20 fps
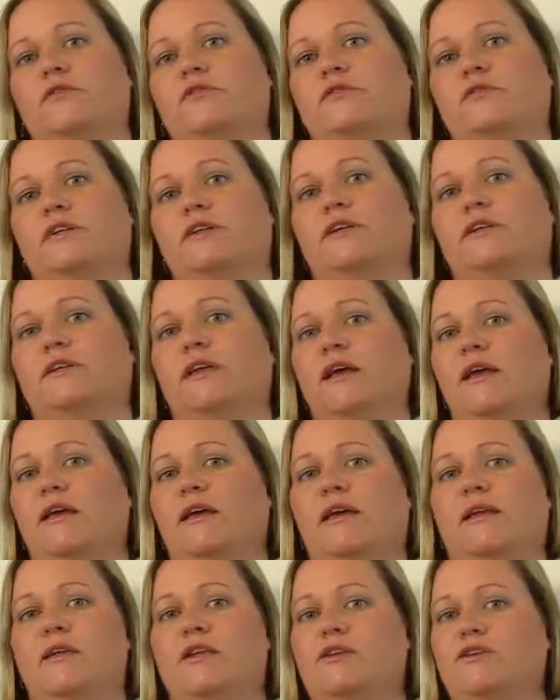good.
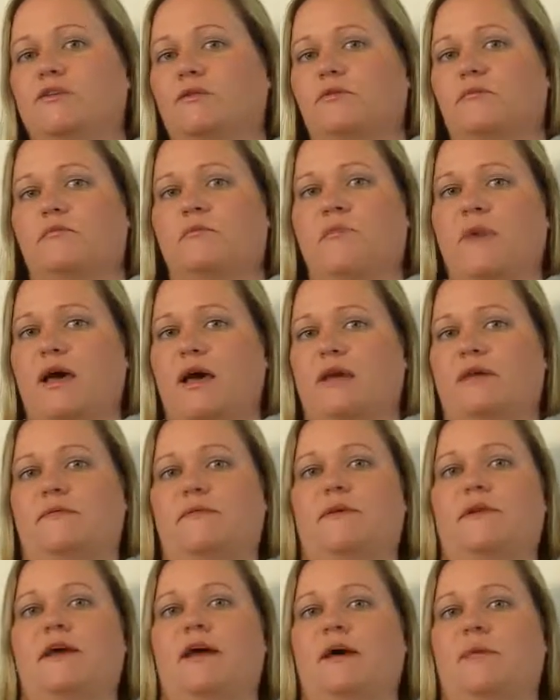And it shouldn't matter
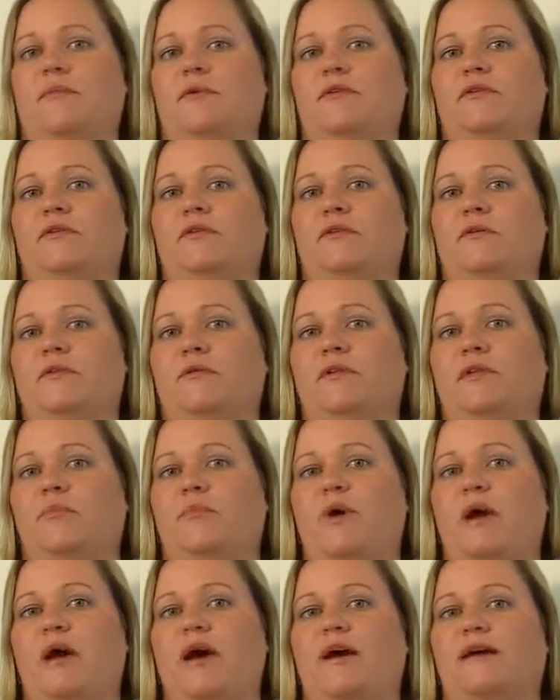what happened to you in the
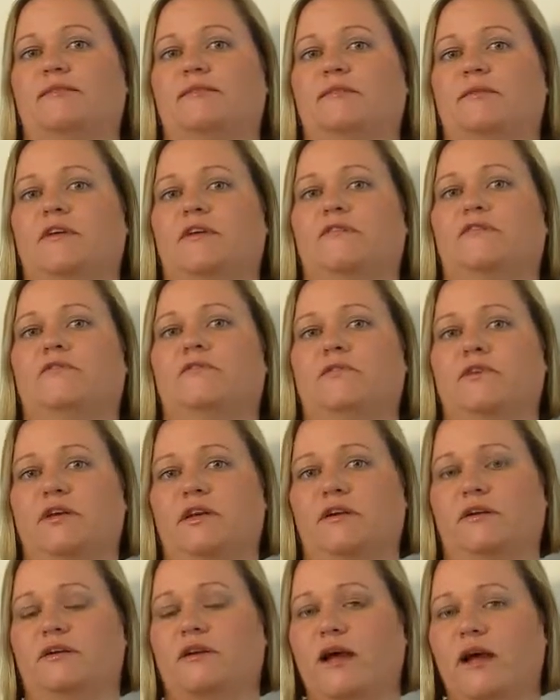past because you're
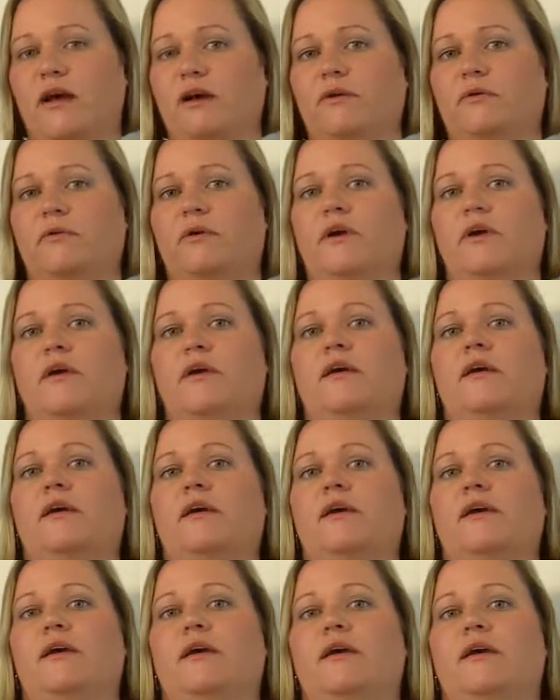here now
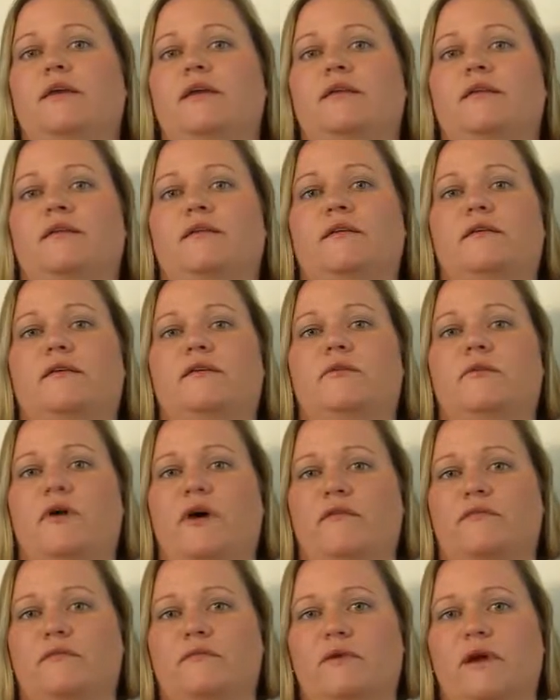and you
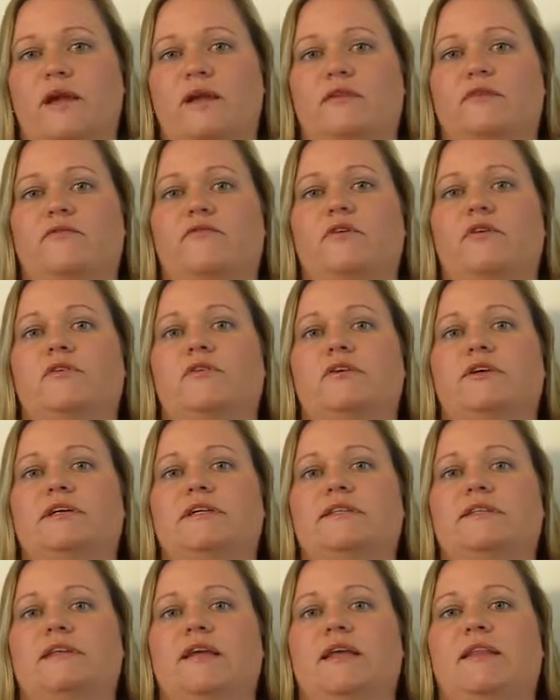have a right to feel
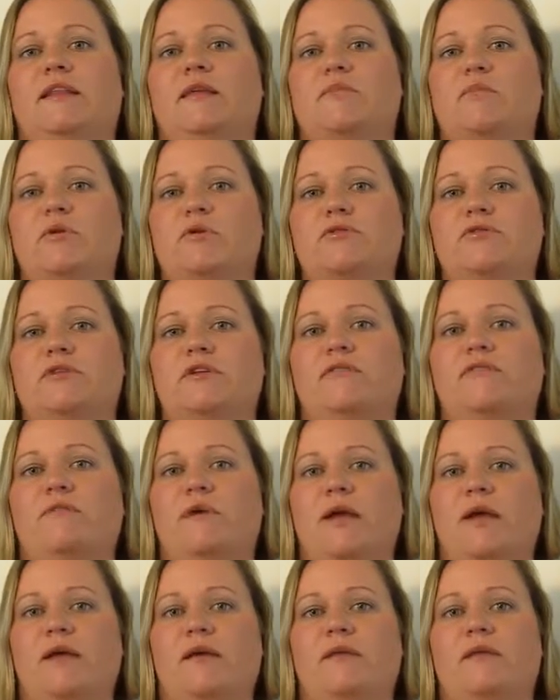good. And the emotionally
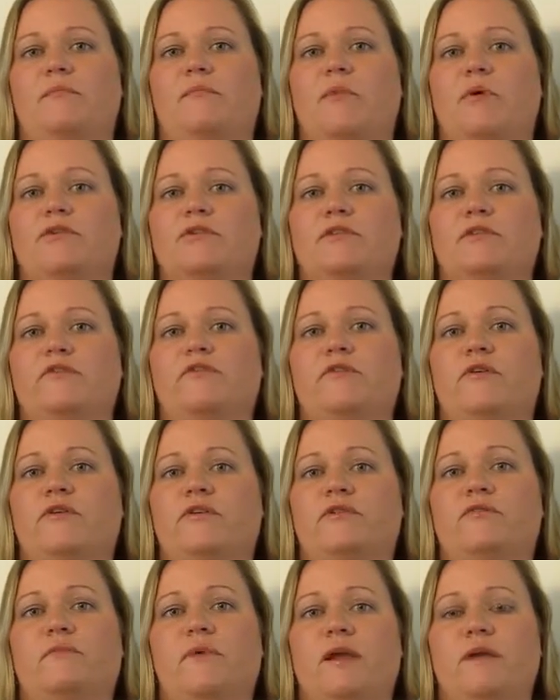weight, emotionally
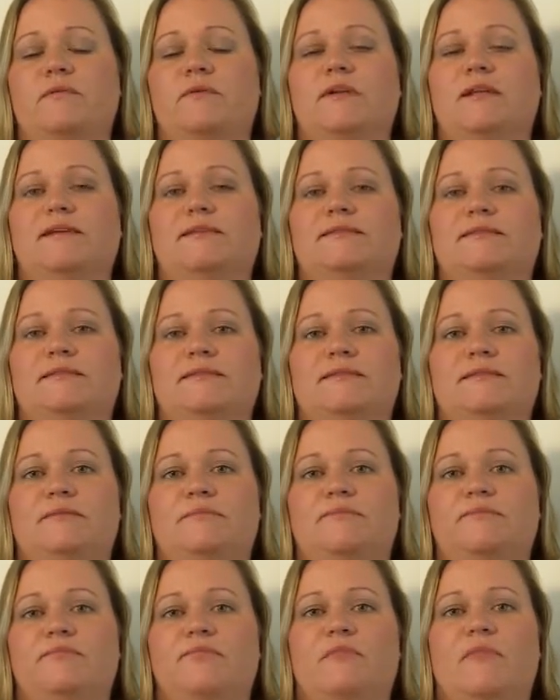focused weight release
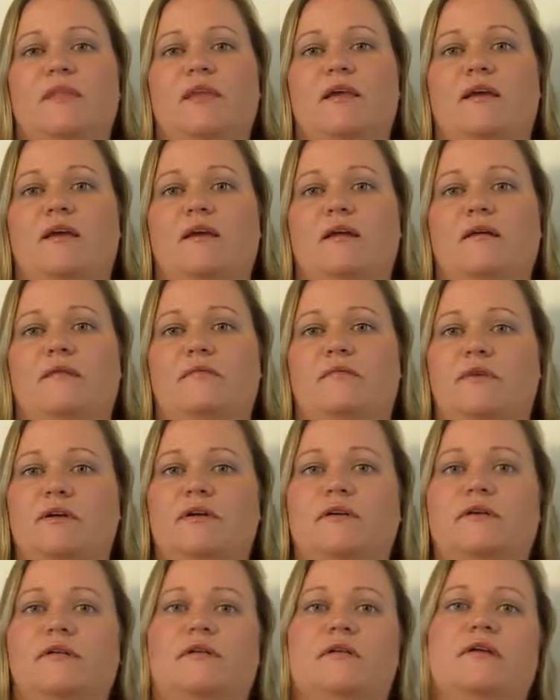system
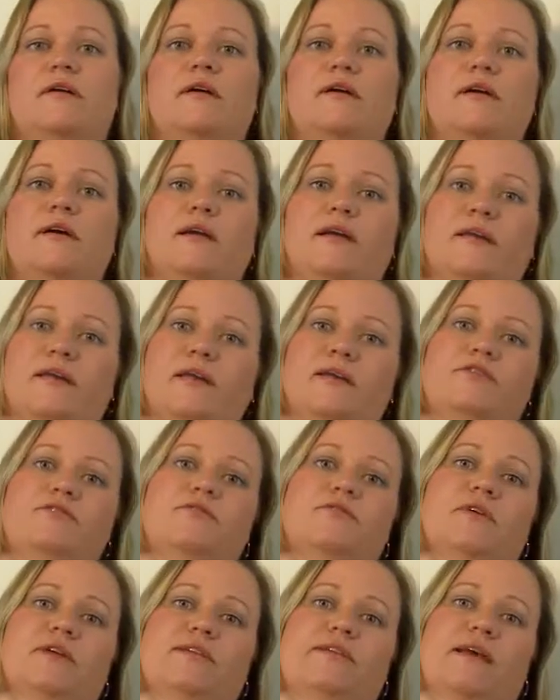will
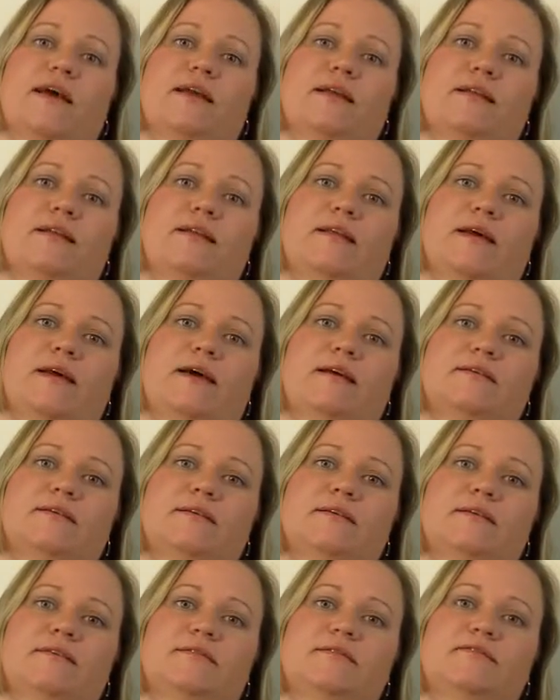get you exactly that.
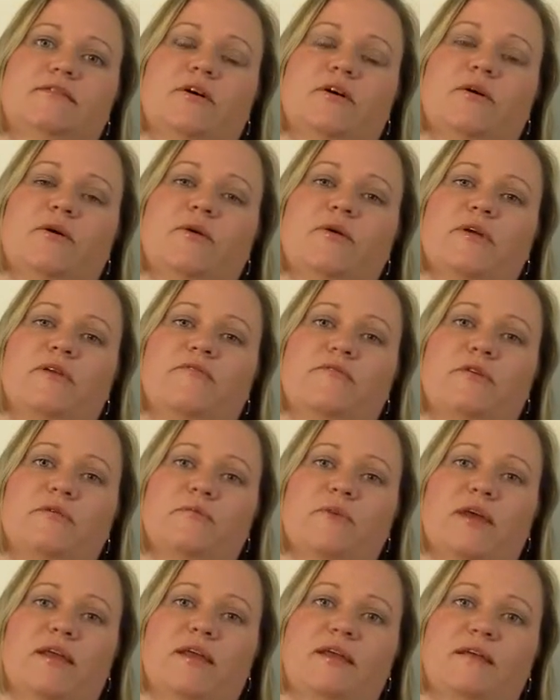So if
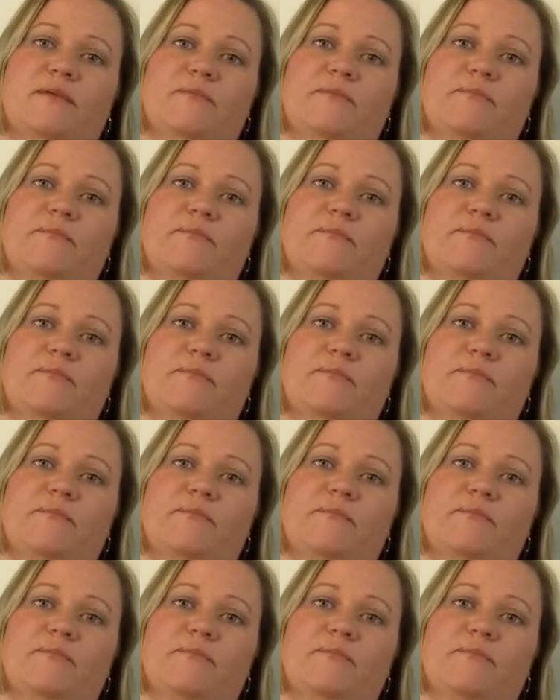you're ready